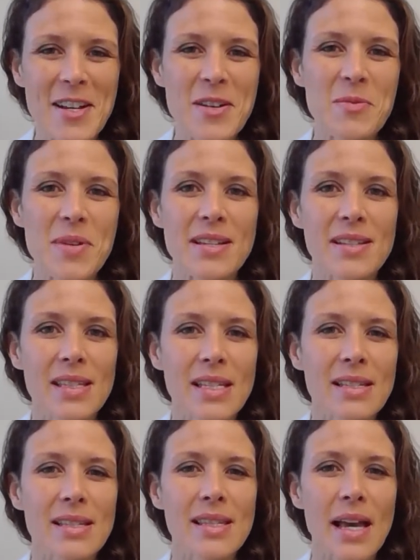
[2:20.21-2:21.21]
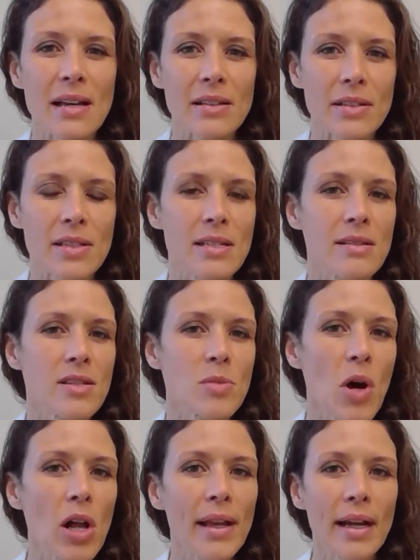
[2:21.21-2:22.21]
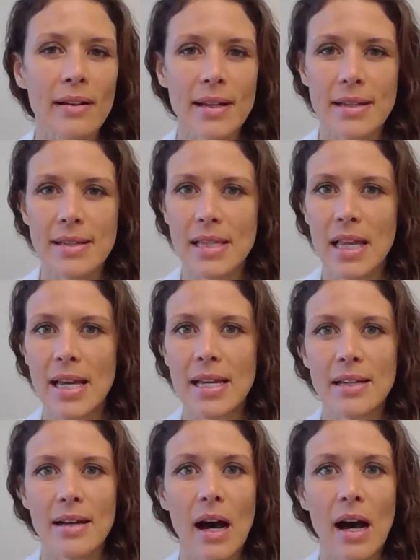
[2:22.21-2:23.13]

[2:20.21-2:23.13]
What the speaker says: we see cells in small areas like